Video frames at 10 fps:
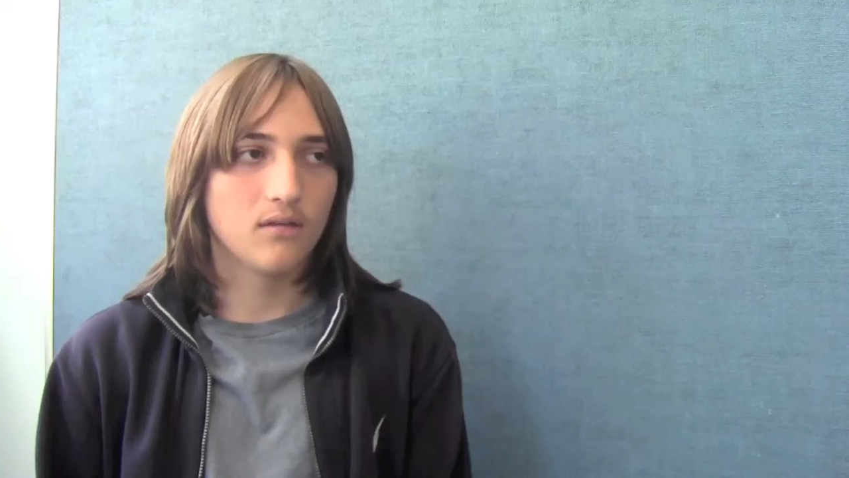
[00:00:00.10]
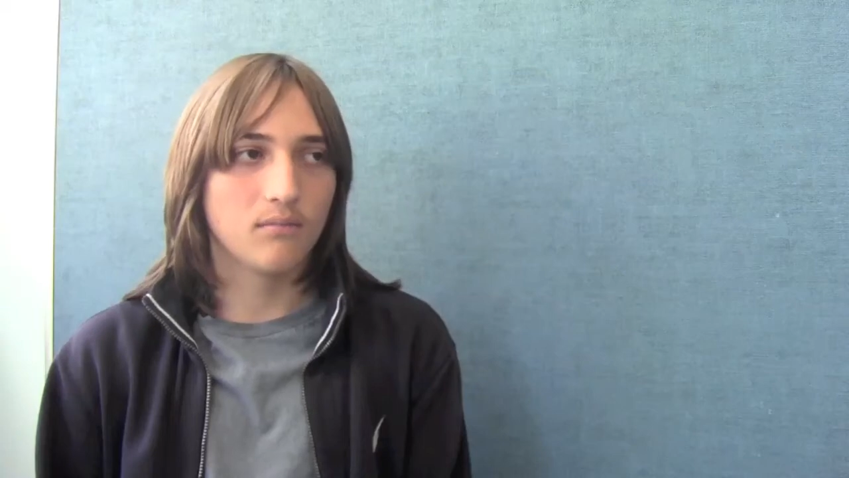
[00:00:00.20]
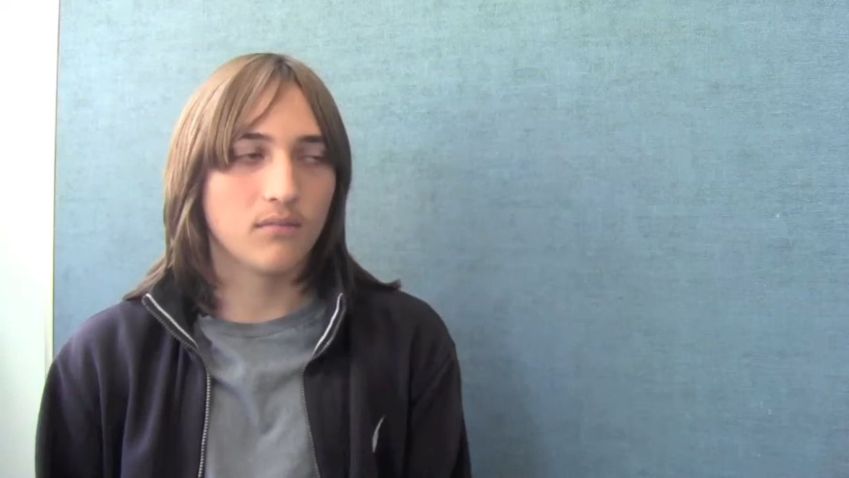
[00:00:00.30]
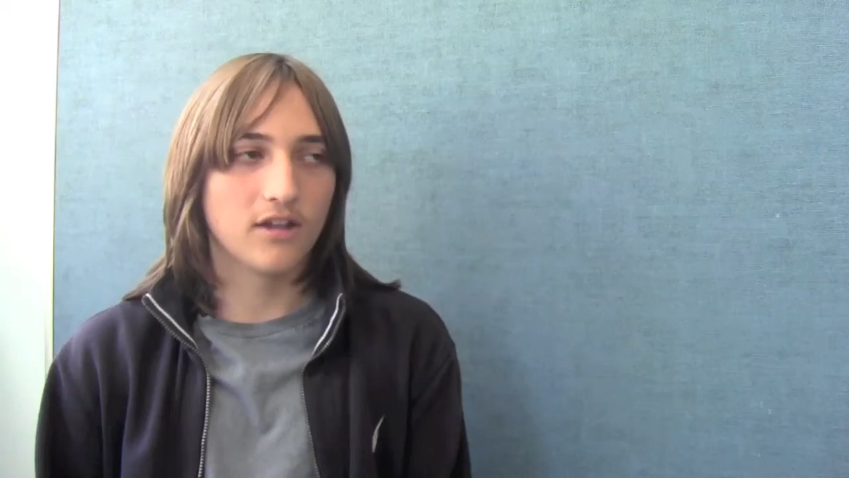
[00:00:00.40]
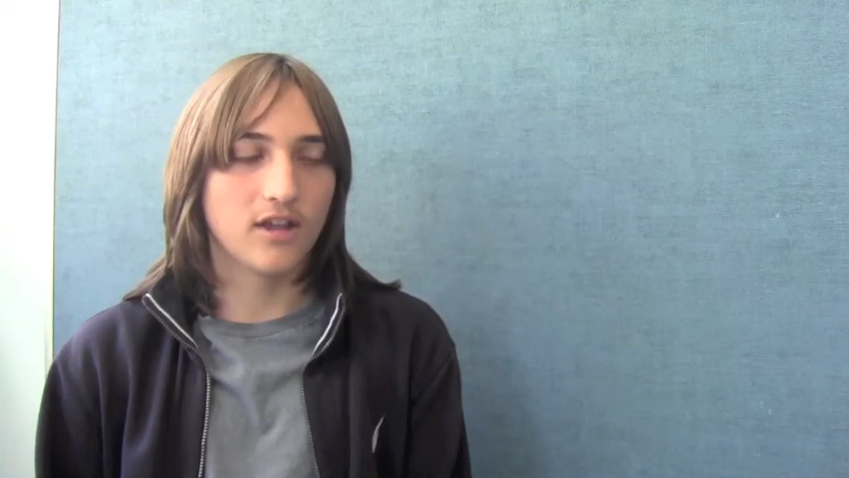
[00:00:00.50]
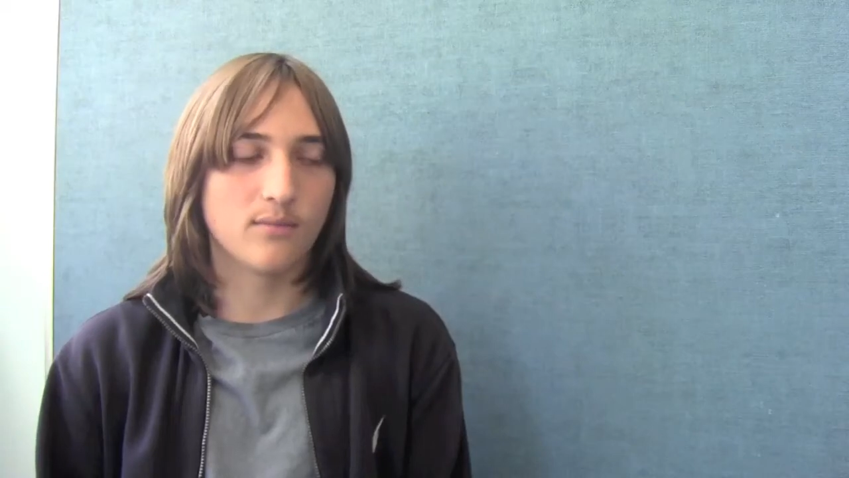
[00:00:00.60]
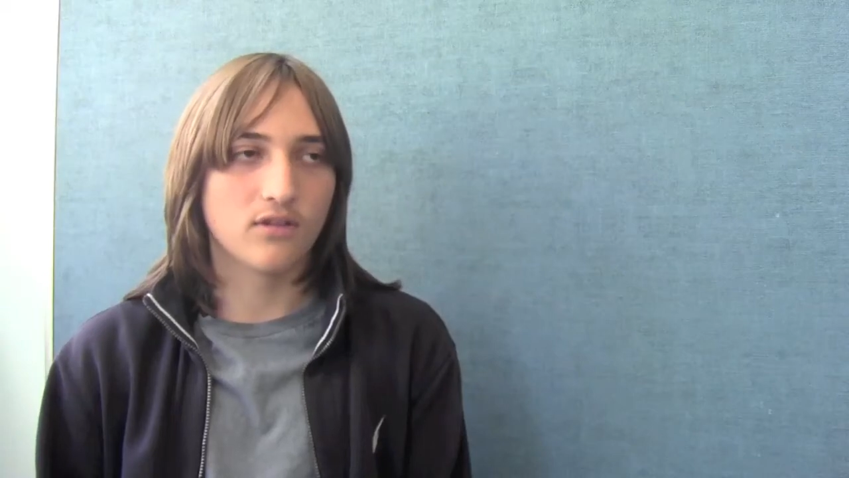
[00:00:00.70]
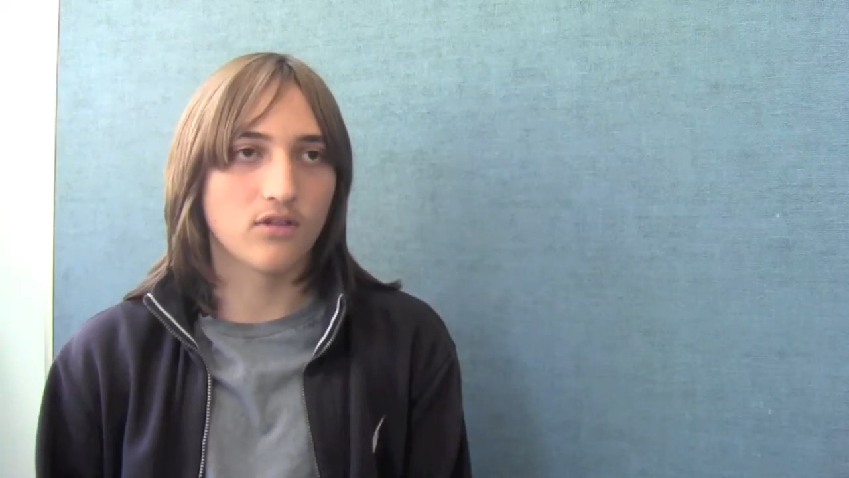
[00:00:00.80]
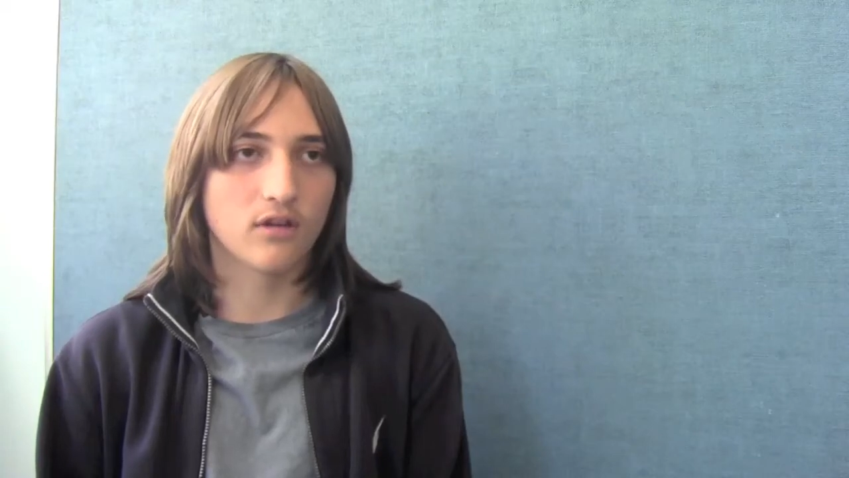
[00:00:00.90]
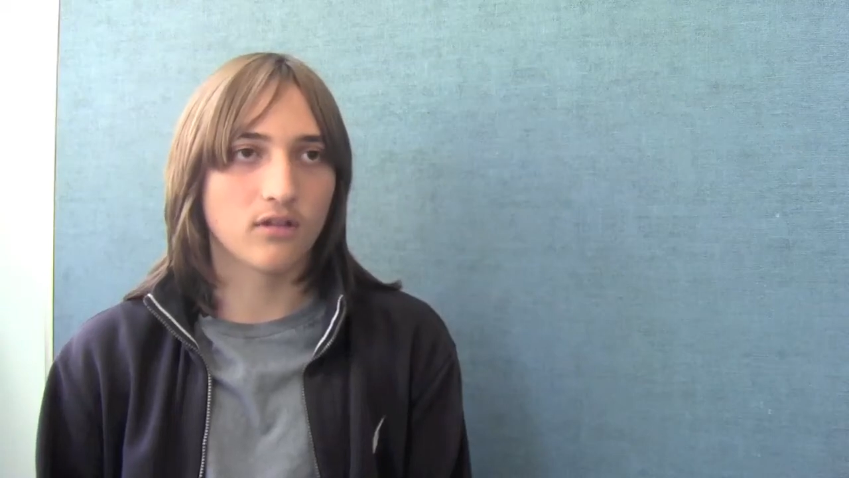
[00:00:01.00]
My name
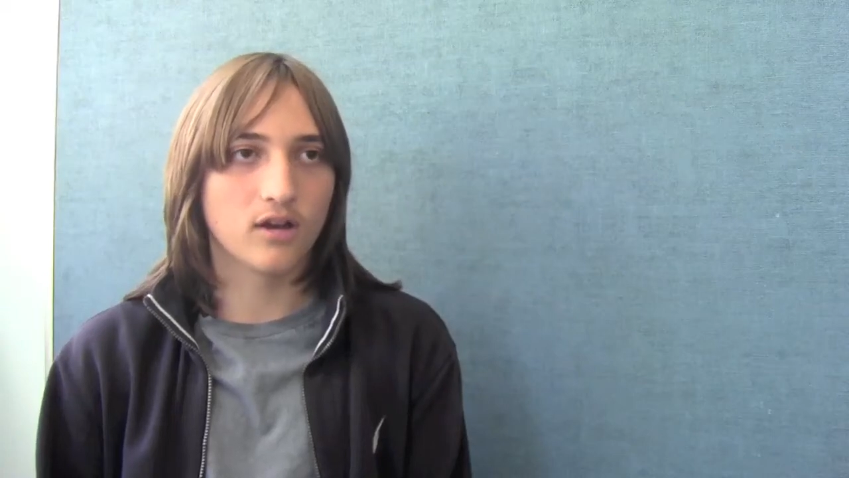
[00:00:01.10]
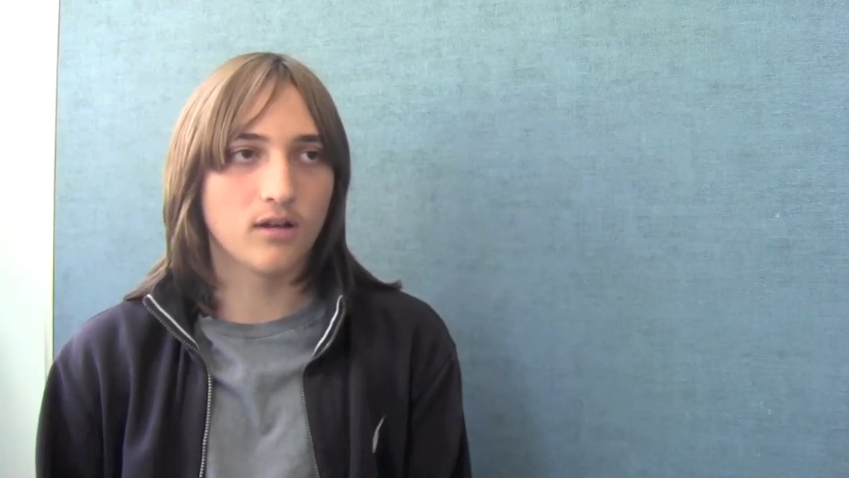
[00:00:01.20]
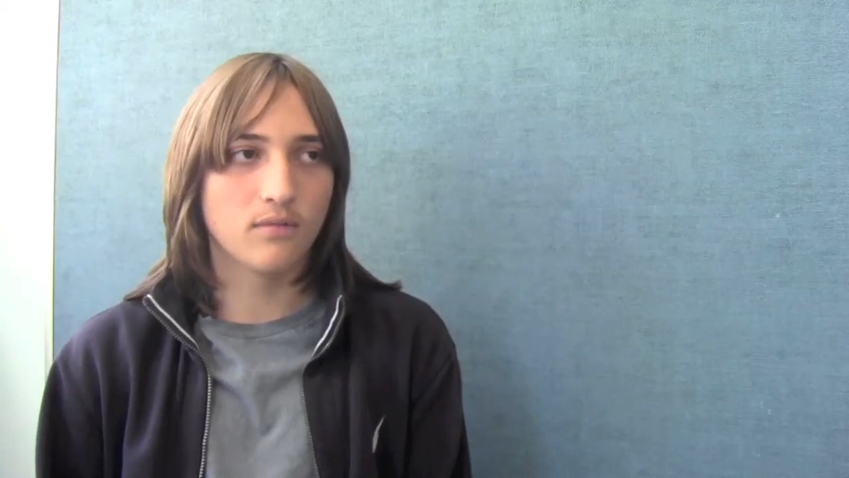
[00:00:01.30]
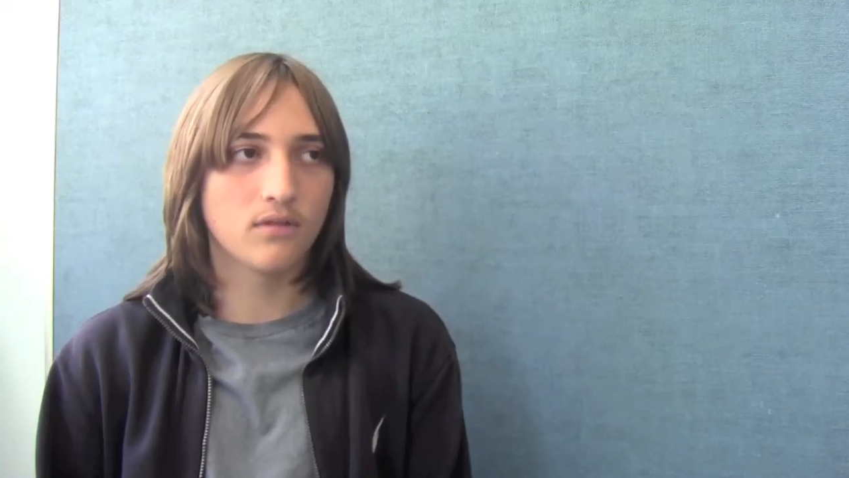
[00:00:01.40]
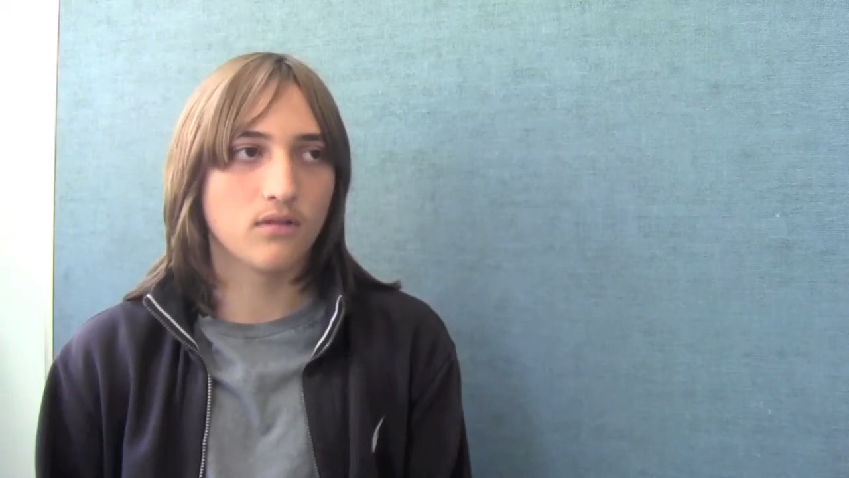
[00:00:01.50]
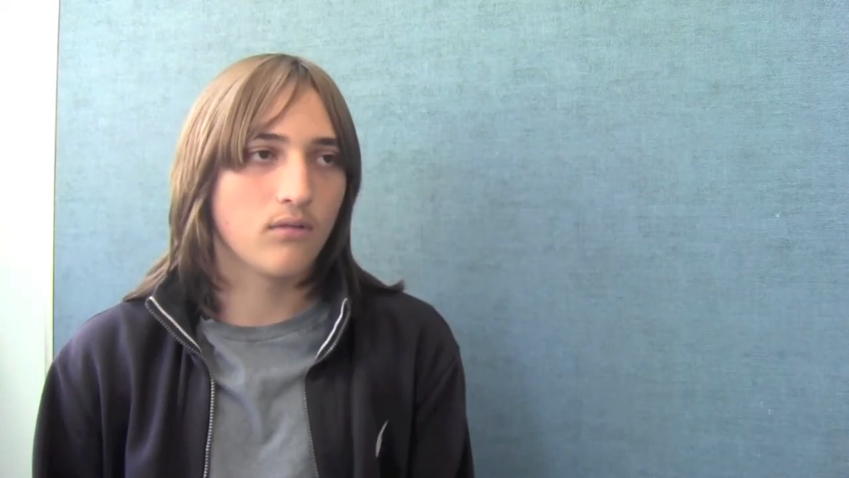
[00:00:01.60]
is Jake Dobbs.